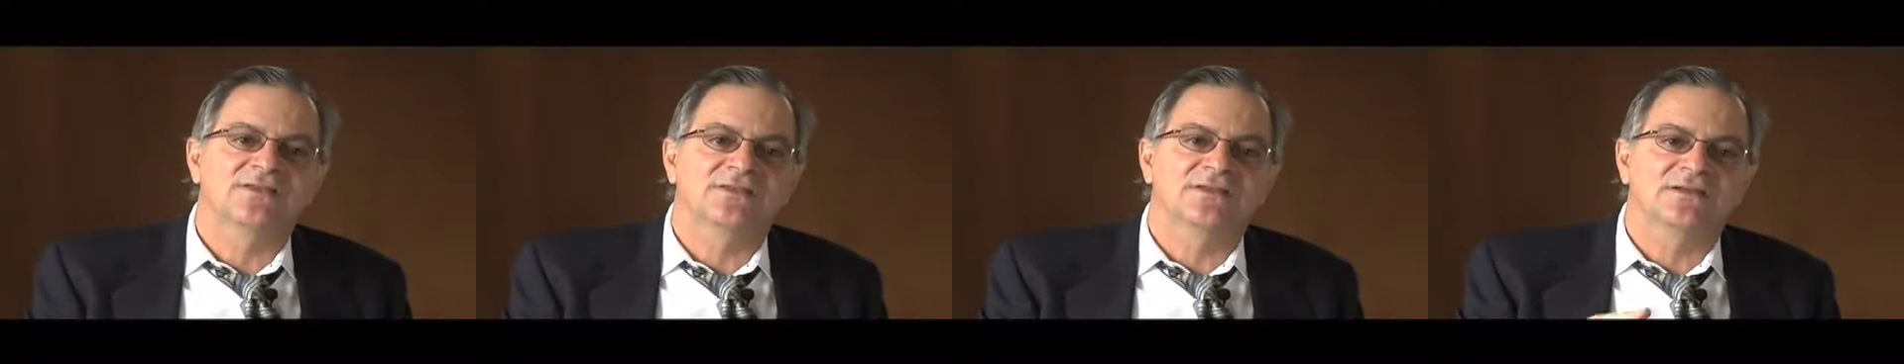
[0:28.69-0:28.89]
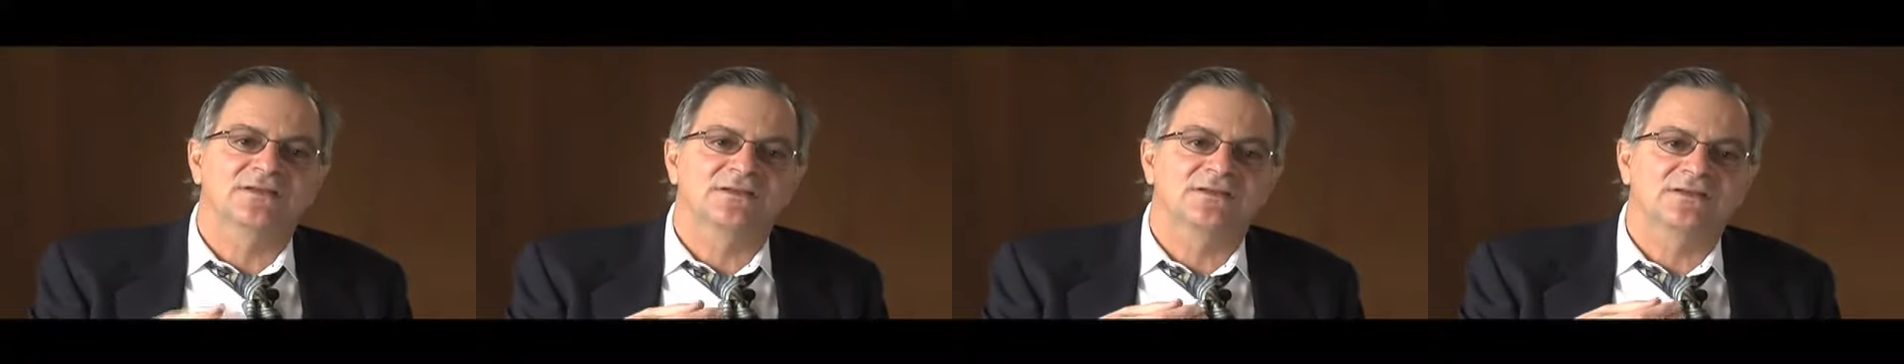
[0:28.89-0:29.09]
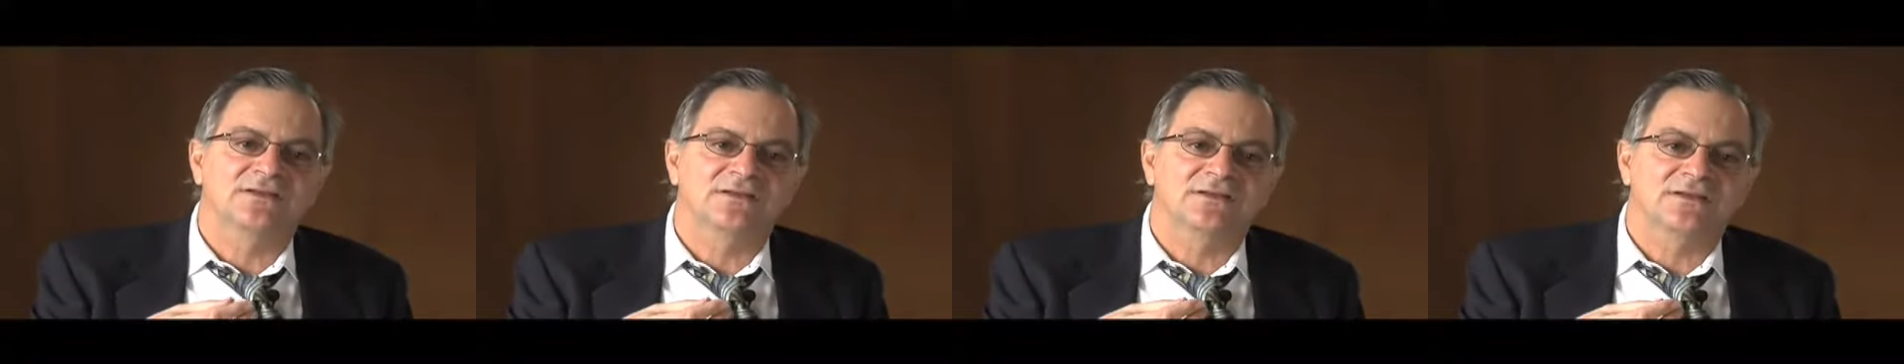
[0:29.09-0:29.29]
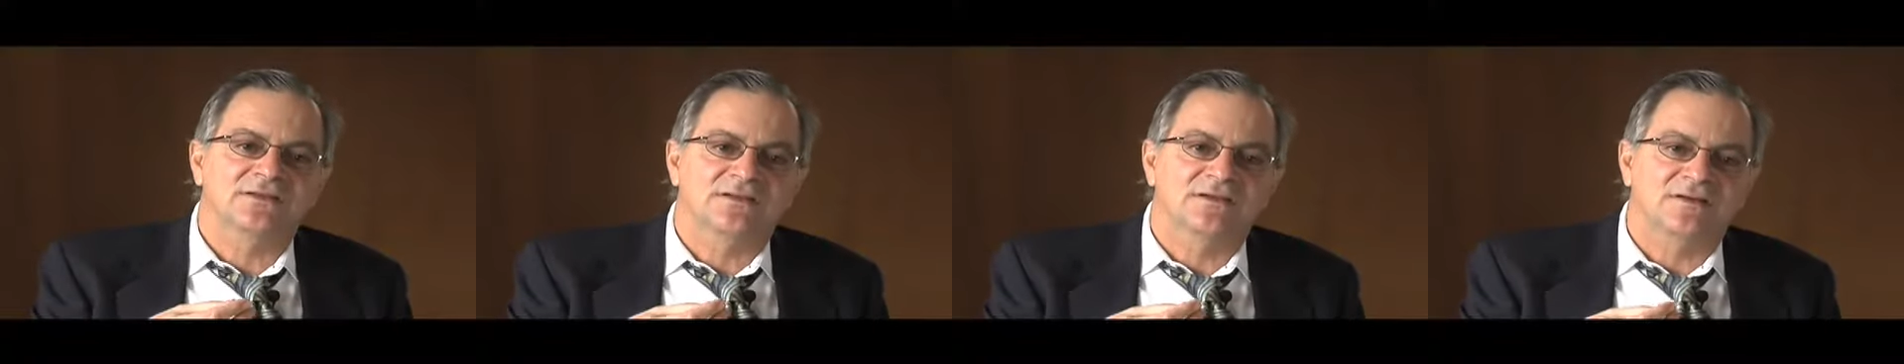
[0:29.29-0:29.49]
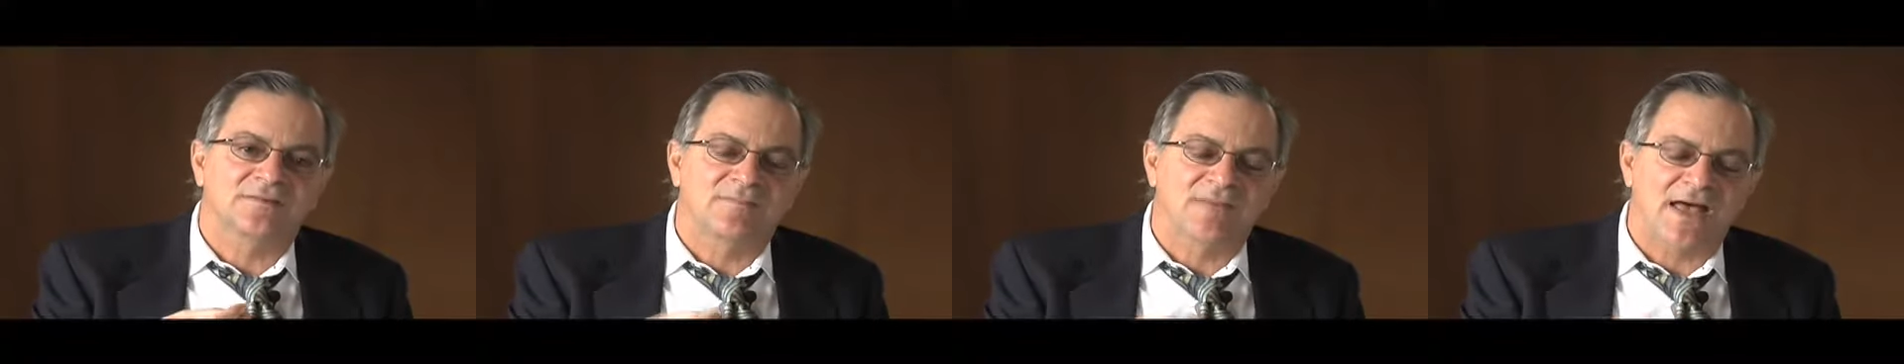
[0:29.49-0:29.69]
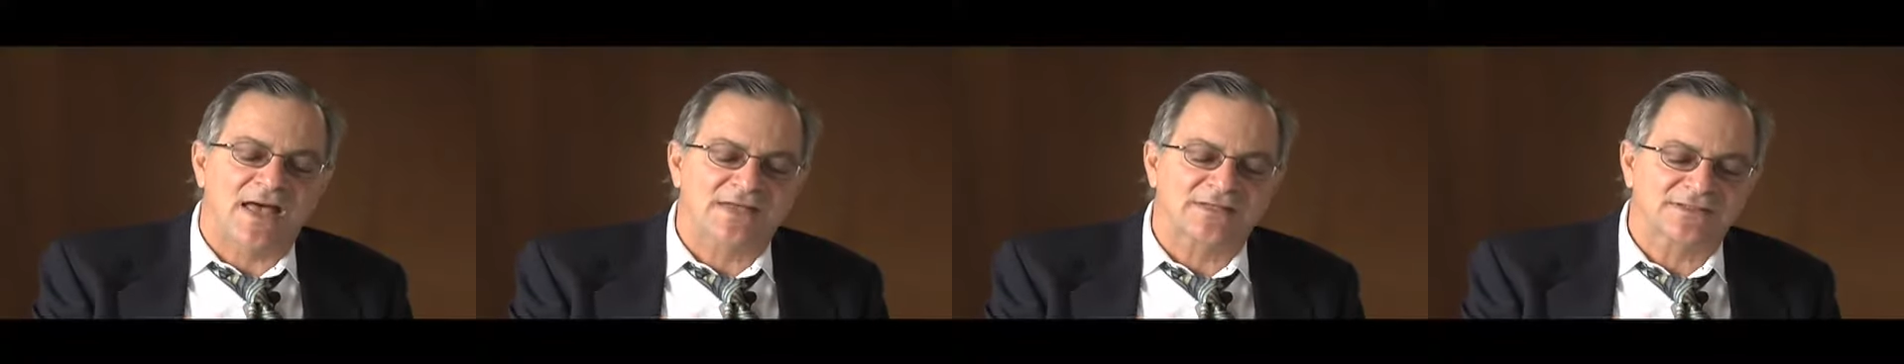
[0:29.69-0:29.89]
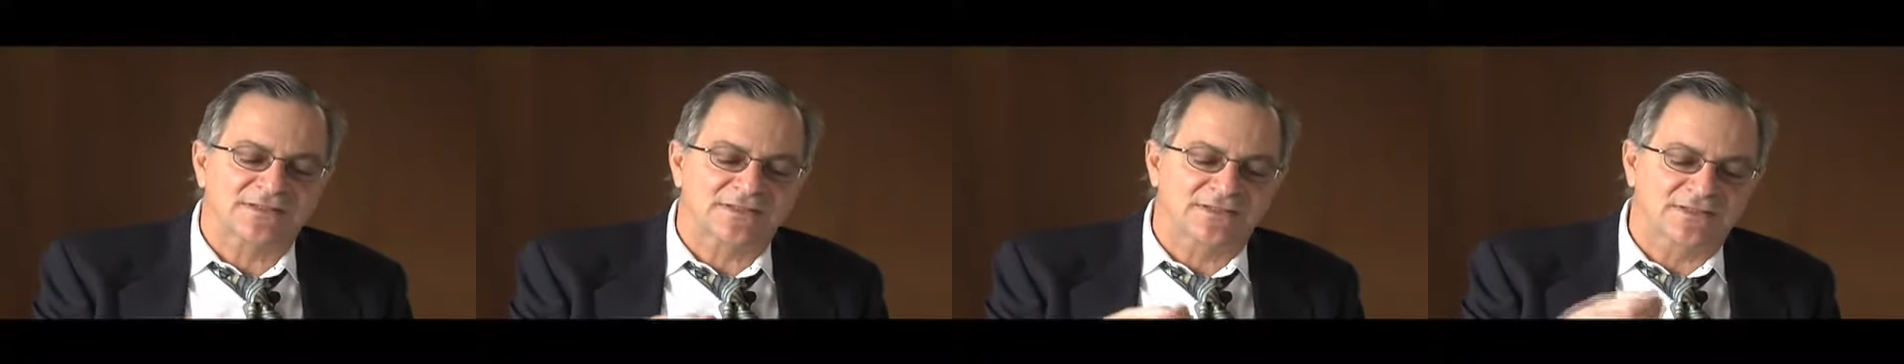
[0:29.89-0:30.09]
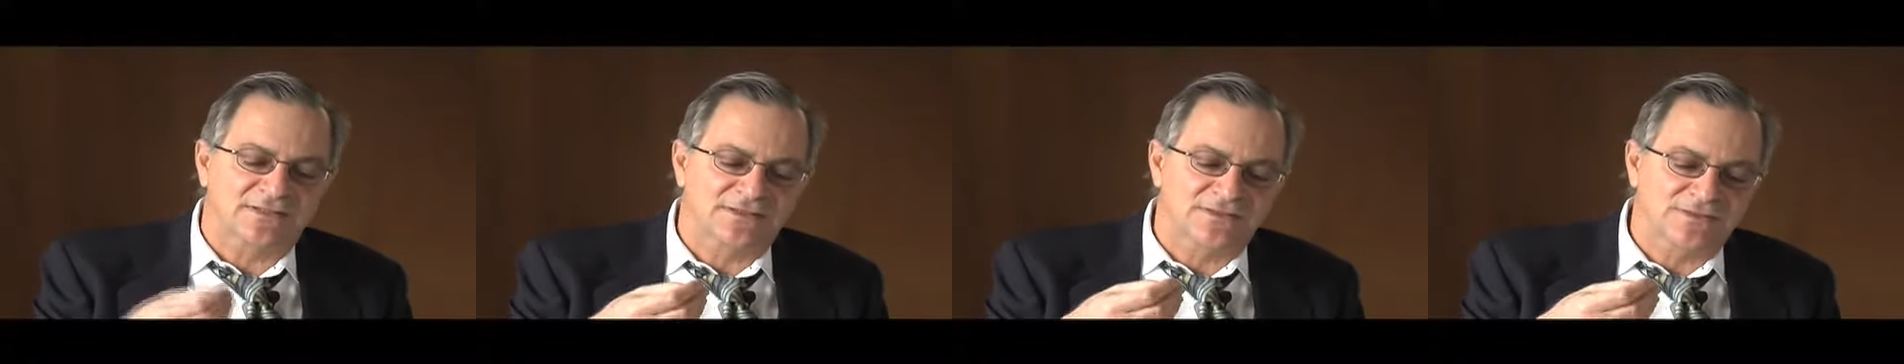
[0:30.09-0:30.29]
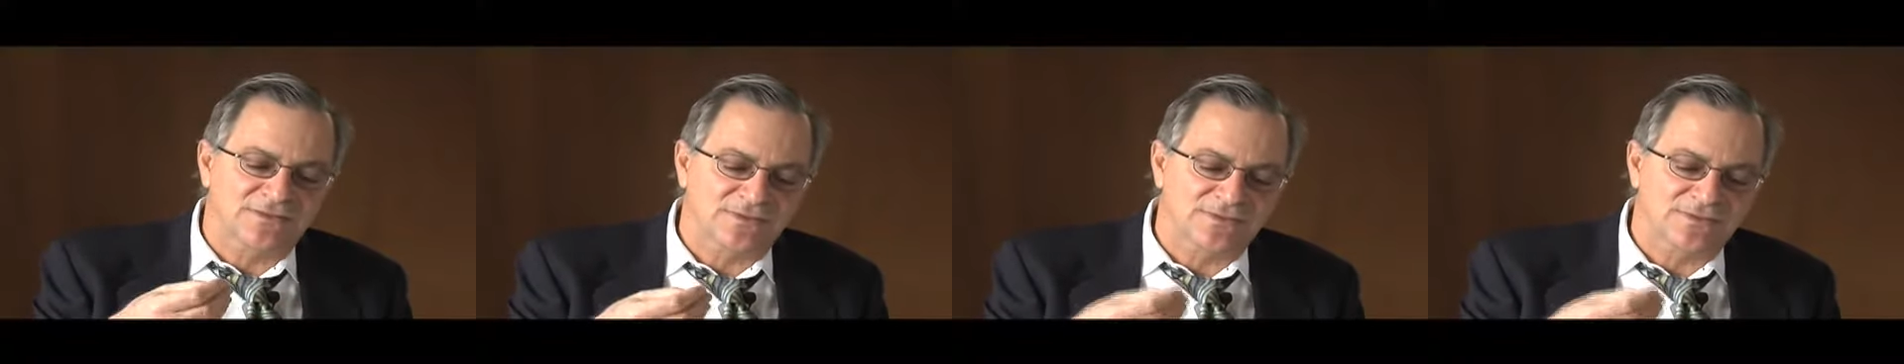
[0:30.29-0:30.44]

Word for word: the capacity